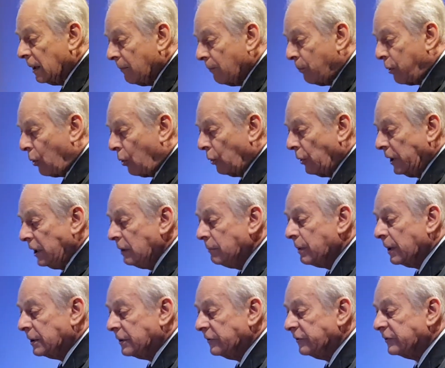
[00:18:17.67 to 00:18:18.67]
Paul
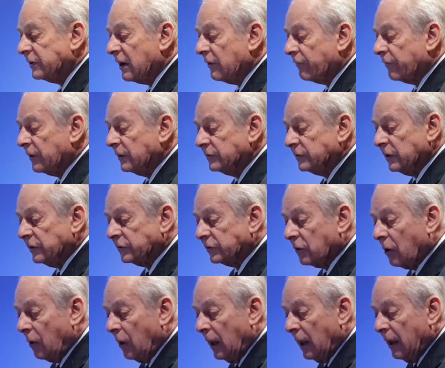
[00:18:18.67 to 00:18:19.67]
Ebert in San
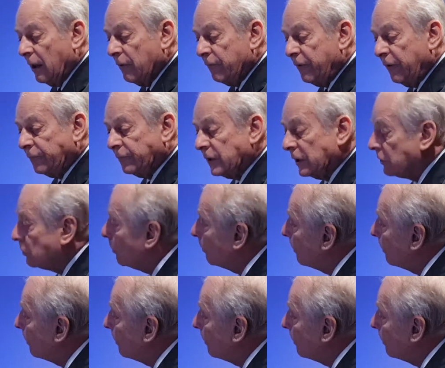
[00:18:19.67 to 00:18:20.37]
Francisco, 52